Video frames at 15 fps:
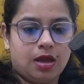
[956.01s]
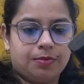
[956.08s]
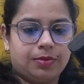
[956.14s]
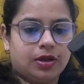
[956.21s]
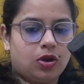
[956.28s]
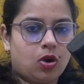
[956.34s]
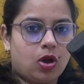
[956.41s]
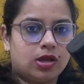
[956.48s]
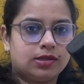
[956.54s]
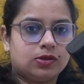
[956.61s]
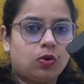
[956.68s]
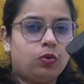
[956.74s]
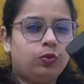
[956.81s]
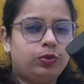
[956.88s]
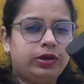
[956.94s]
Because
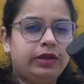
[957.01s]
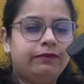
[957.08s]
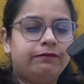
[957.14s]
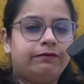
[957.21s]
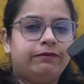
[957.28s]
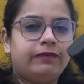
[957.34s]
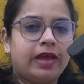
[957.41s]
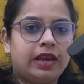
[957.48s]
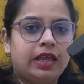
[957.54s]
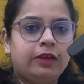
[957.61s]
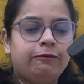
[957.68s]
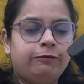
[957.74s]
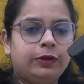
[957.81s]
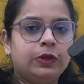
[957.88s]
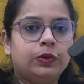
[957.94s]
only very
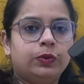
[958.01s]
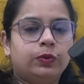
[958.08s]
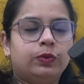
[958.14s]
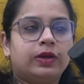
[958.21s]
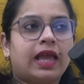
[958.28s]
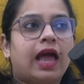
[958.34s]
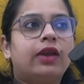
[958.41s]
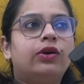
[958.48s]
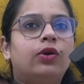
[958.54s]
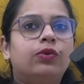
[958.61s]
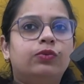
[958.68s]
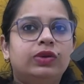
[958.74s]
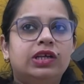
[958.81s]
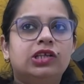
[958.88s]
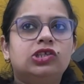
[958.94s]
few can
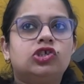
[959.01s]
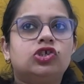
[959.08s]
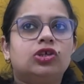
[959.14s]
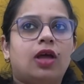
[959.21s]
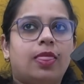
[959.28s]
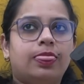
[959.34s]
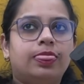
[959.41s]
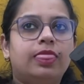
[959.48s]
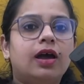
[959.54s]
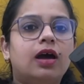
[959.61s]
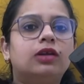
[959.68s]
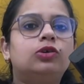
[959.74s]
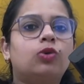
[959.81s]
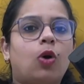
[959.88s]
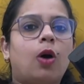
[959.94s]
reach
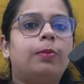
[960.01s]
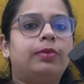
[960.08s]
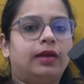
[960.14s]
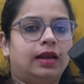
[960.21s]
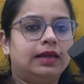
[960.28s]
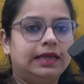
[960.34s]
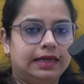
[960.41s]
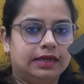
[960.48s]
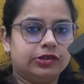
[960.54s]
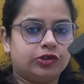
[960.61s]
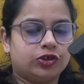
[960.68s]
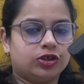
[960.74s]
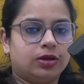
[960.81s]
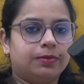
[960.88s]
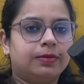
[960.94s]
the top
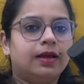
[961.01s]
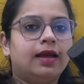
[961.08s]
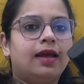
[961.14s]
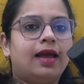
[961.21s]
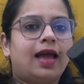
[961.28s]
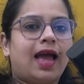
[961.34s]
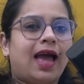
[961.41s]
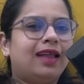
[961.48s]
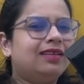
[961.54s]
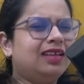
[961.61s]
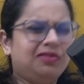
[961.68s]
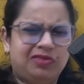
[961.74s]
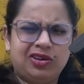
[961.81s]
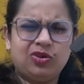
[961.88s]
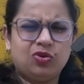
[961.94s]
leadership, and
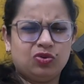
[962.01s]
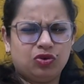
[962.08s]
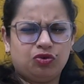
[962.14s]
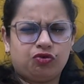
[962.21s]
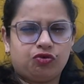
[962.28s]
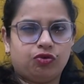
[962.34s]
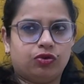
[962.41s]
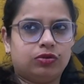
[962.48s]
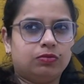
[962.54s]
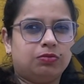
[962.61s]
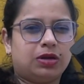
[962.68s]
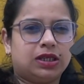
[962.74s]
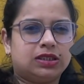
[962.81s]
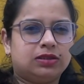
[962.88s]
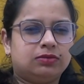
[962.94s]
they will know the truth,
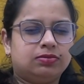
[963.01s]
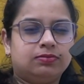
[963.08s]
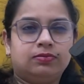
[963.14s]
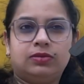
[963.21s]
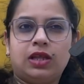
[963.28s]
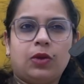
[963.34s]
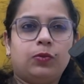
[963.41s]
but they